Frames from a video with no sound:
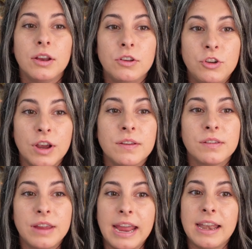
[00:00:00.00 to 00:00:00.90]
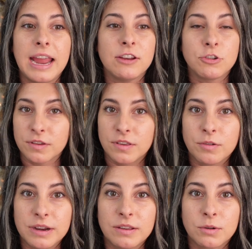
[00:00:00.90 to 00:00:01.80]
Just get a
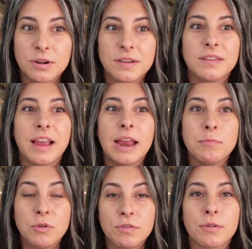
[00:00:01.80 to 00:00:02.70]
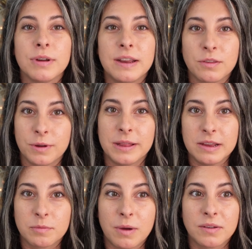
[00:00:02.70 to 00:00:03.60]
trusted resource and move through it as
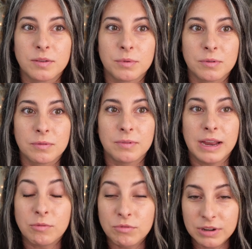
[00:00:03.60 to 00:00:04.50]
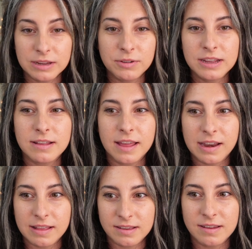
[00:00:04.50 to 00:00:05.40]
quickly as possible. And I'm really, really glad
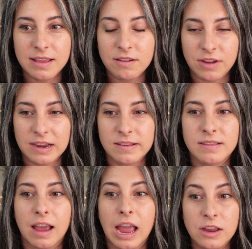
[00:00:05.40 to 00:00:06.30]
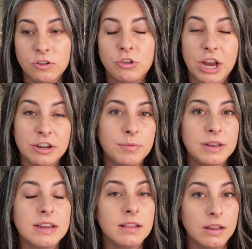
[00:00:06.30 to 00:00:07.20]
that I listened to that advice. I use
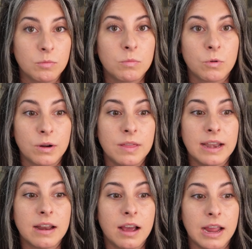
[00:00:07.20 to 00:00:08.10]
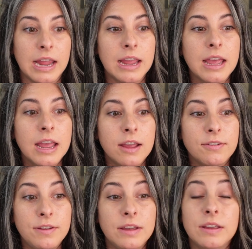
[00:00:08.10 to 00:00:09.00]
ChatGPT a little more than I
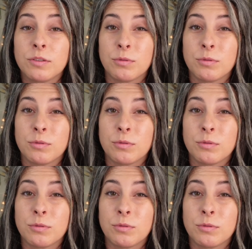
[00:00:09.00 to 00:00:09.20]
feel is